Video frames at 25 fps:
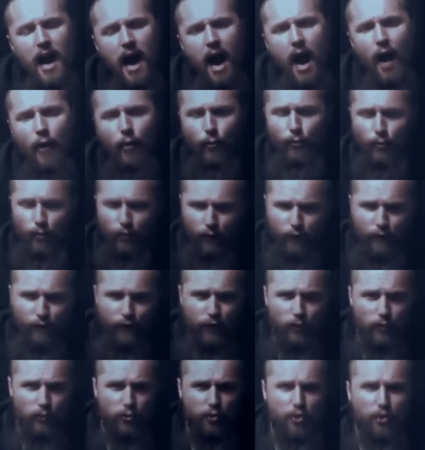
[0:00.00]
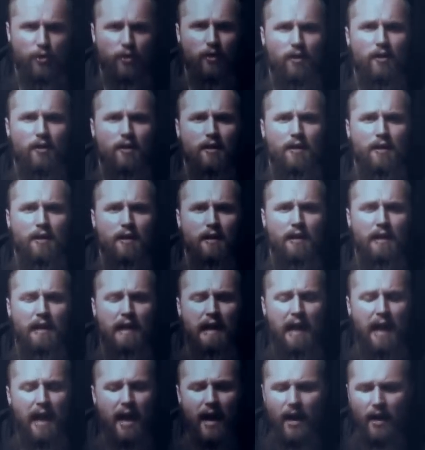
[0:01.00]
I know your future,
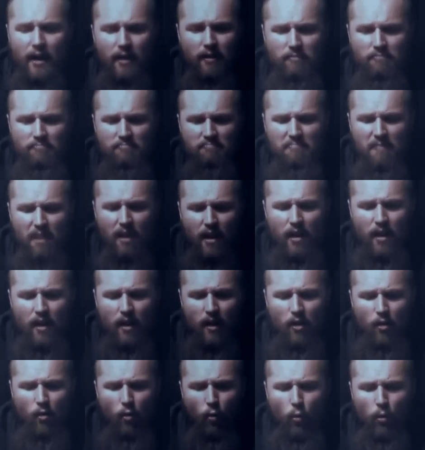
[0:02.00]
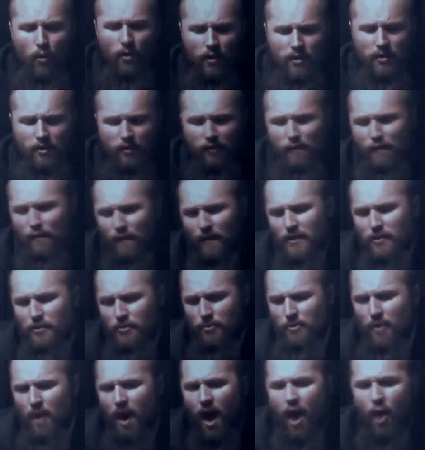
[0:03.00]
and whether you're friends or
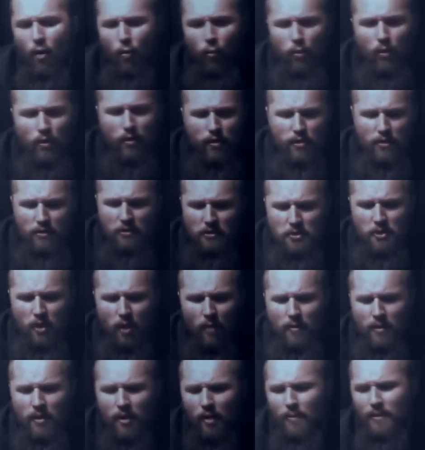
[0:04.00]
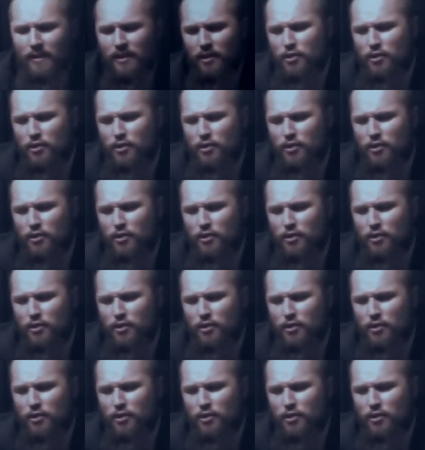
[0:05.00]
not with WWE